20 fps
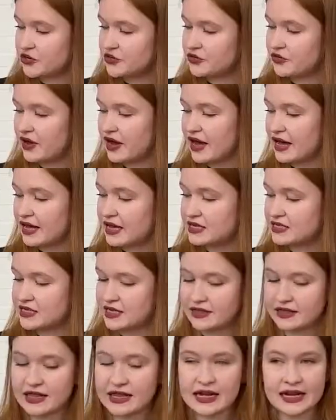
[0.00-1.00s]
you guys
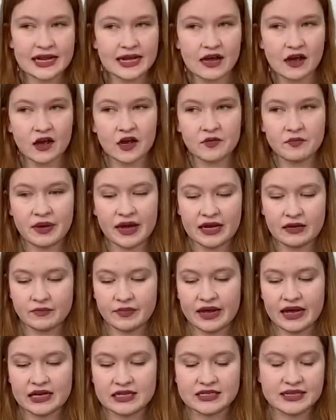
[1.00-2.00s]
the neon paint
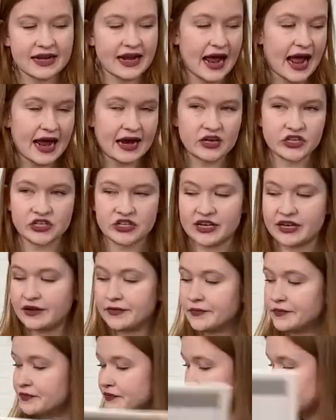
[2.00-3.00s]
pens in action.